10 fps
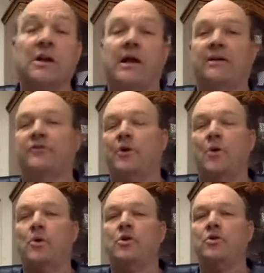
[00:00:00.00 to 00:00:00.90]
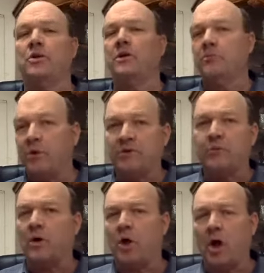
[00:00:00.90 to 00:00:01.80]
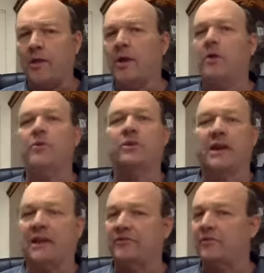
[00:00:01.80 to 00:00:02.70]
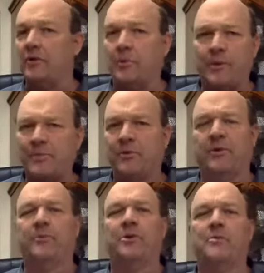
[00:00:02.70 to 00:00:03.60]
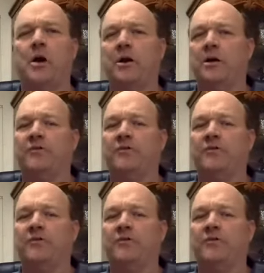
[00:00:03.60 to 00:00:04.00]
And so you can put one on there. You can ask some of your people to put them on there.